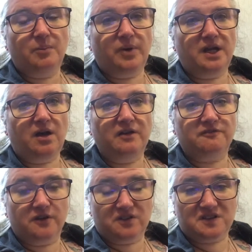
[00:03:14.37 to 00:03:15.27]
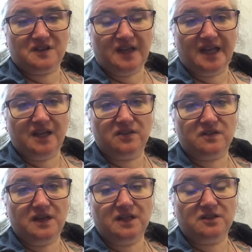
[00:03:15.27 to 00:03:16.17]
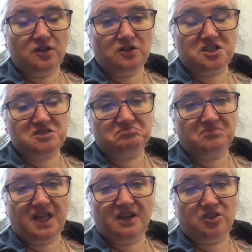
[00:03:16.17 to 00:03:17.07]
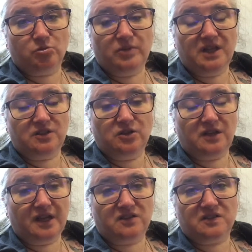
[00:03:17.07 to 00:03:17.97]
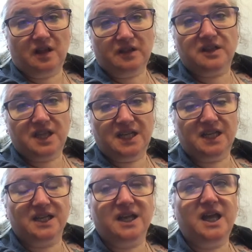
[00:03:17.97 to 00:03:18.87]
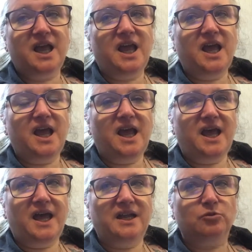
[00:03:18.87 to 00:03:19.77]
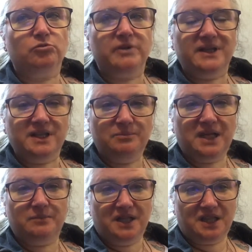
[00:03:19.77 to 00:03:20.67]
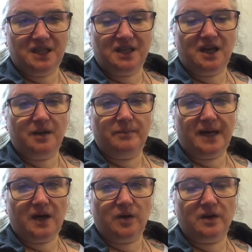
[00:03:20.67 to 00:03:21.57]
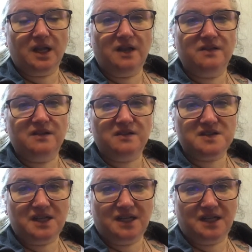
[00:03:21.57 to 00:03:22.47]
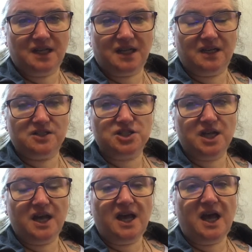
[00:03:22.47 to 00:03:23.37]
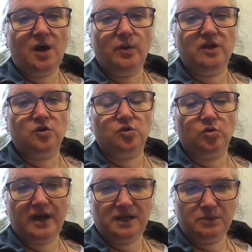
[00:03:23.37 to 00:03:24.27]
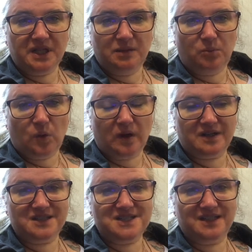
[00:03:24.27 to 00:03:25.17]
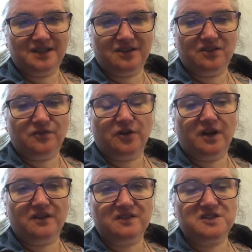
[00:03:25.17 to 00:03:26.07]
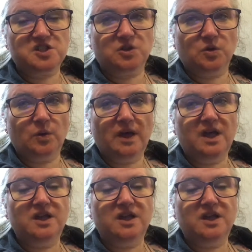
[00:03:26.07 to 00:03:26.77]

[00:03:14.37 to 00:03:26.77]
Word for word: But on first glance, it looked like the it looked like a solid thing. And it really made me think about in this day and age how incredibly important it is for us to